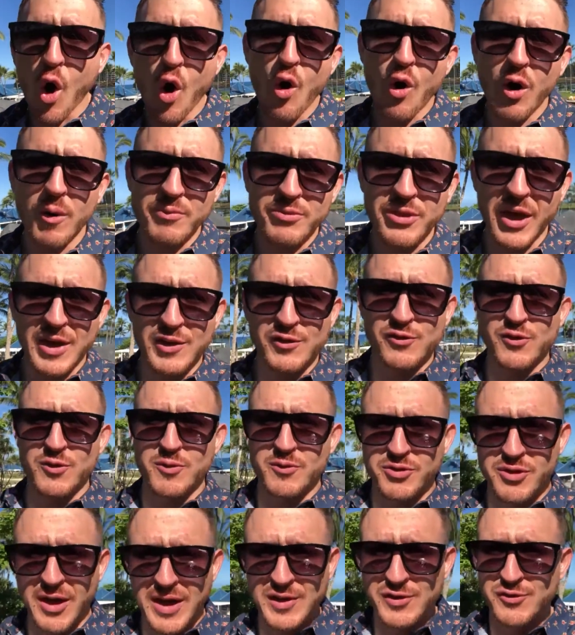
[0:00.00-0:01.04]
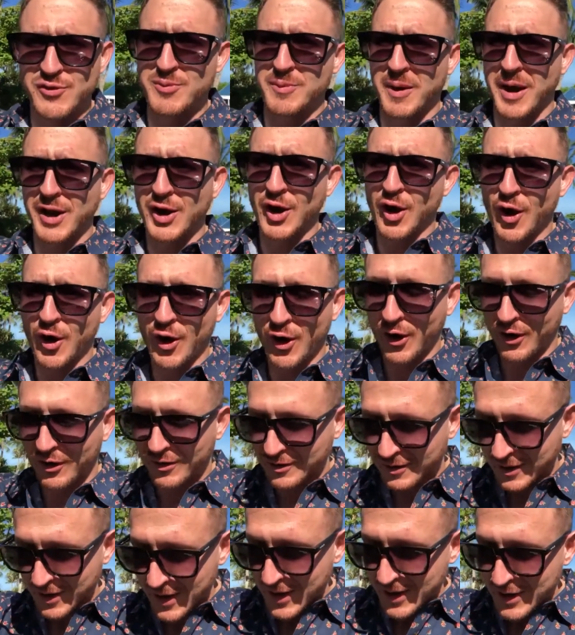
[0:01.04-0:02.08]
Oh, I'm thanks for thanks for my
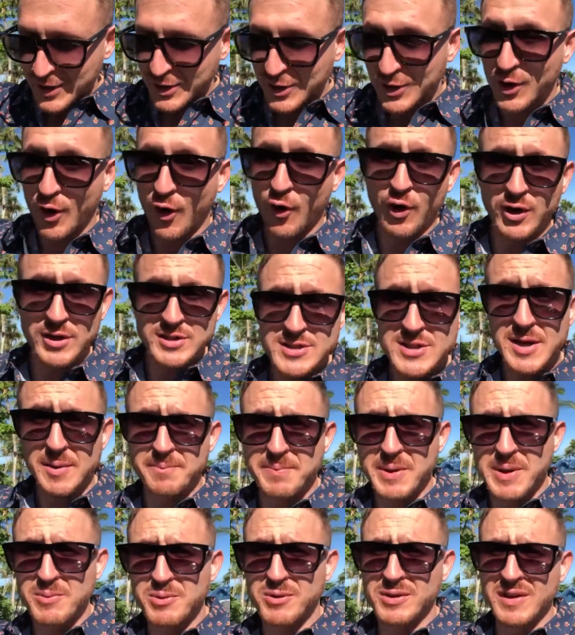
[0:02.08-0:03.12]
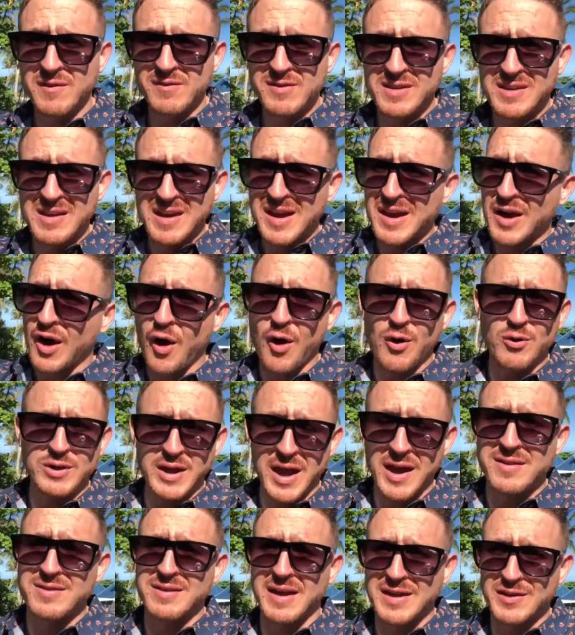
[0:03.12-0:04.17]
car, you know. And some people even, oh
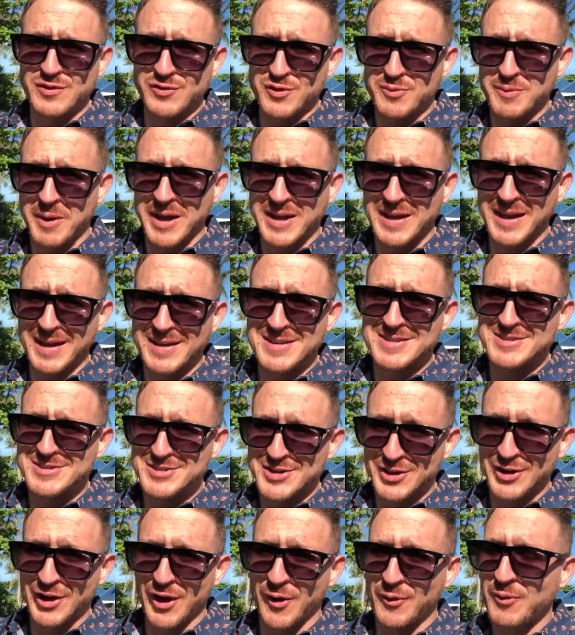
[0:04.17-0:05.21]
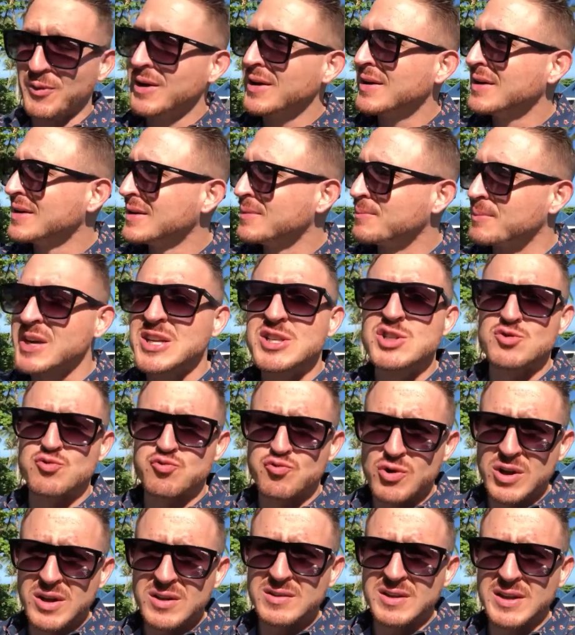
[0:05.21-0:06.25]
yeah, thanks for my kids, you know. But
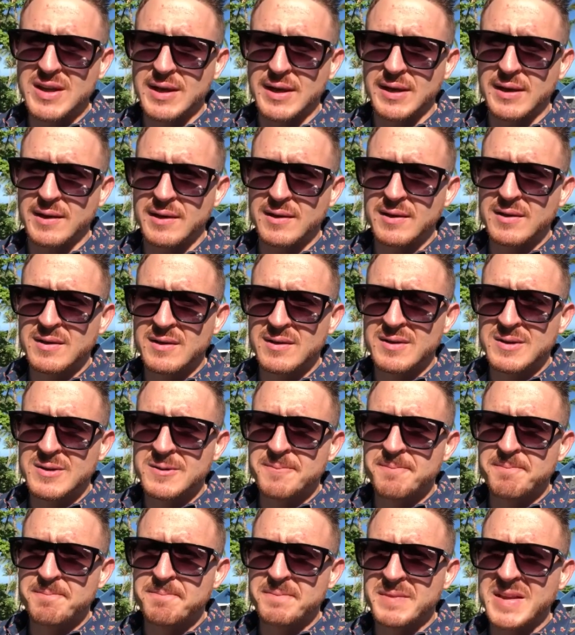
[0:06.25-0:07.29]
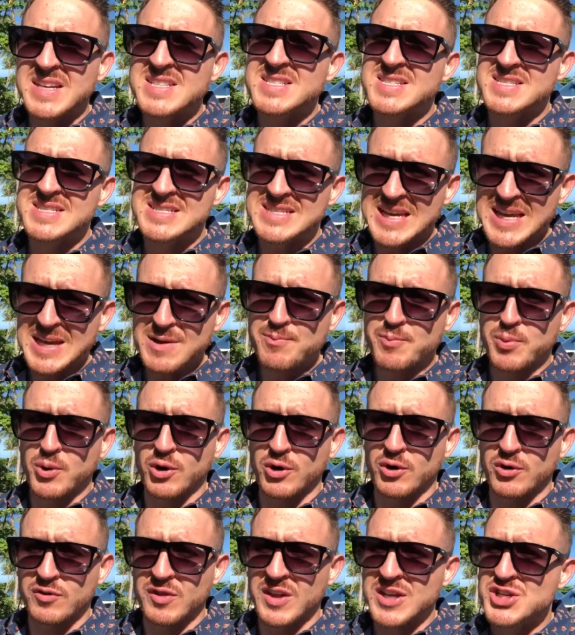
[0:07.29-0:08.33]
it's really, it's
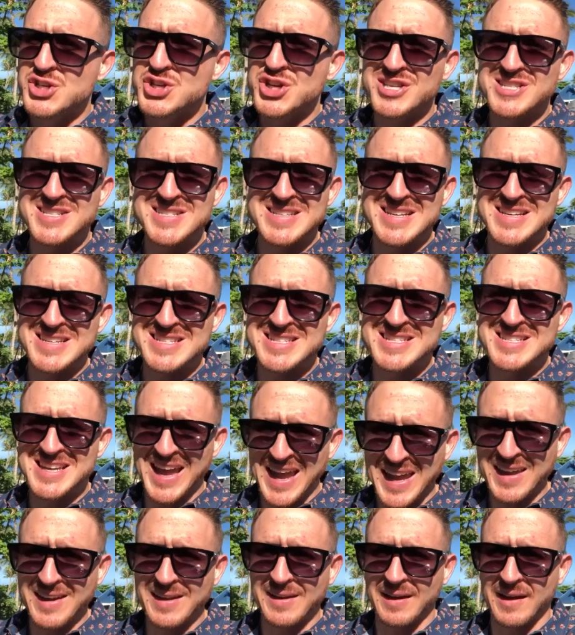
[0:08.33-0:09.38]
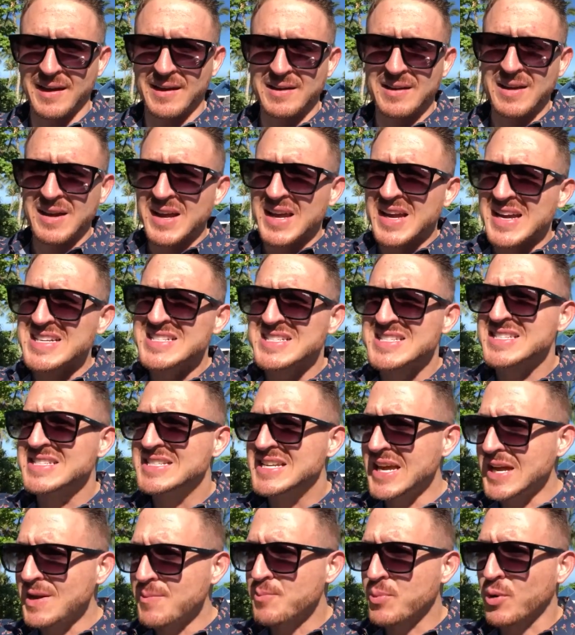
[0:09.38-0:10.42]
deeper than just saying it. It's
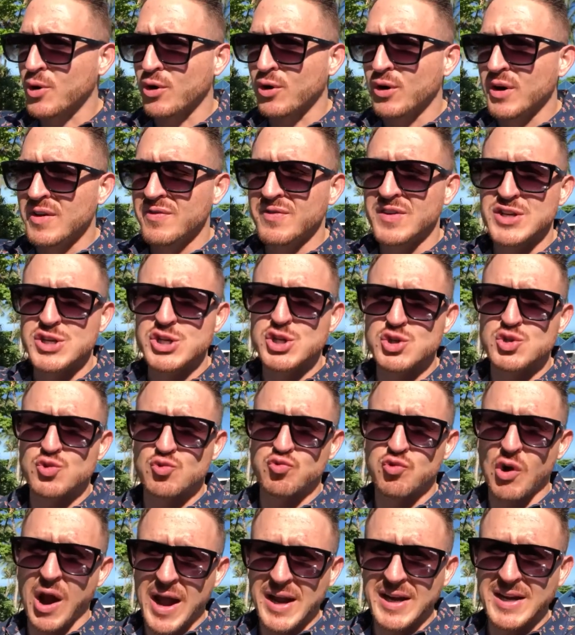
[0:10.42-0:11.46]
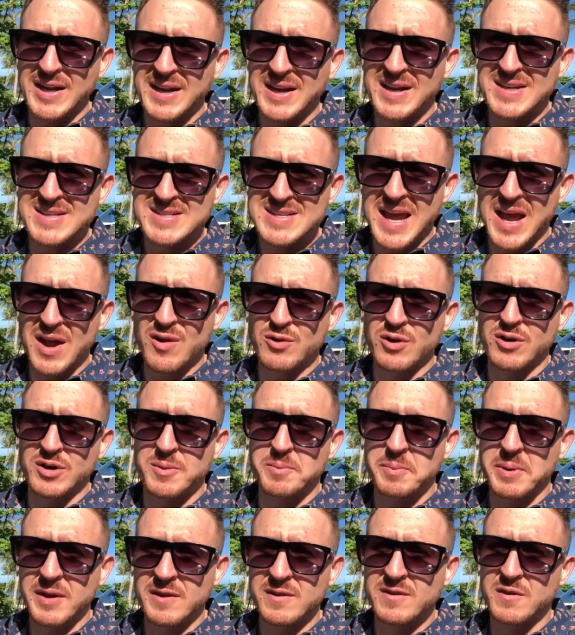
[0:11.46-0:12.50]
deeper than just writing it down
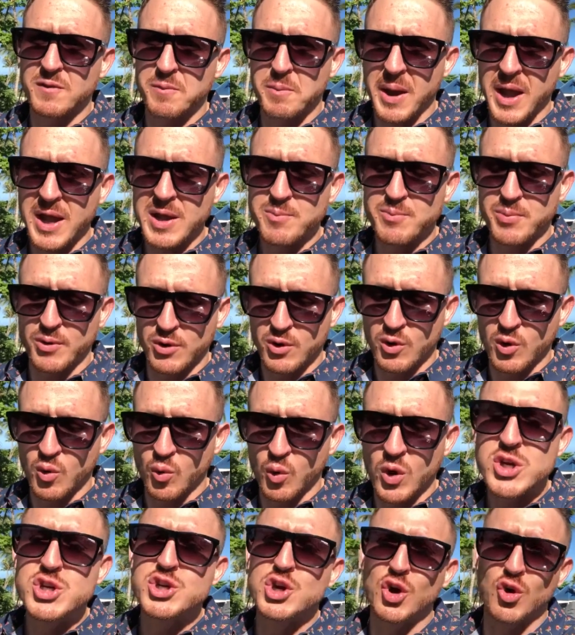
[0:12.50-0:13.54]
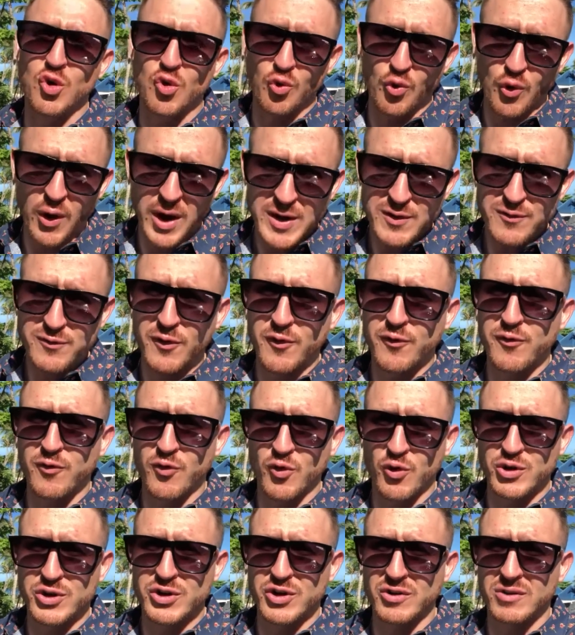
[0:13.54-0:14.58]
on a piece of paper, what you're grateful
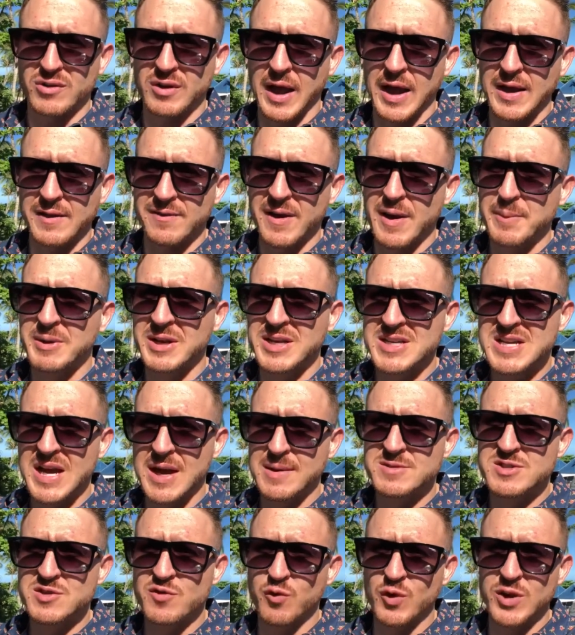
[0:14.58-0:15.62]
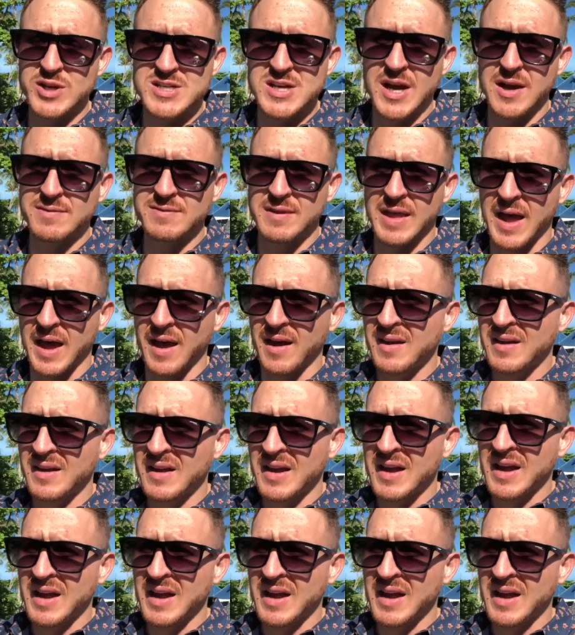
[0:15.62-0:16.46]
for in your life. How many times have we done that?